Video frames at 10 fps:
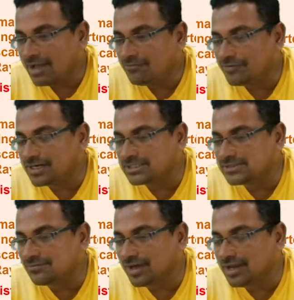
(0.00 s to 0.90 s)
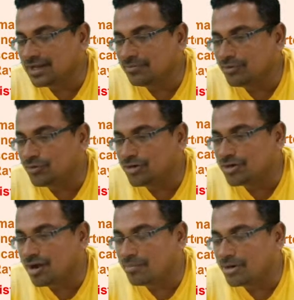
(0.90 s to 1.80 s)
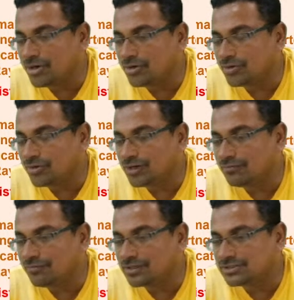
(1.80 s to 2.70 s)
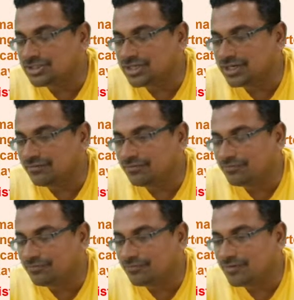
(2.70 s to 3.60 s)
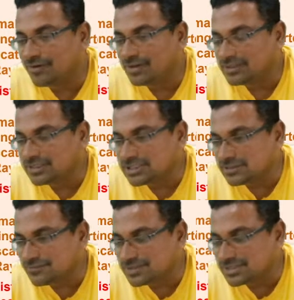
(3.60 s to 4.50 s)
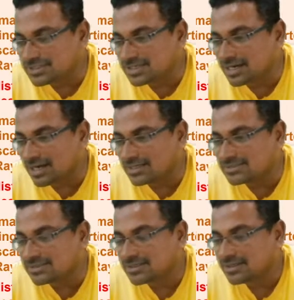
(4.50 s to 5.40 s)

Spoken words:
Hi friends, welcome you in Raman tutorial for GK. This is physics class.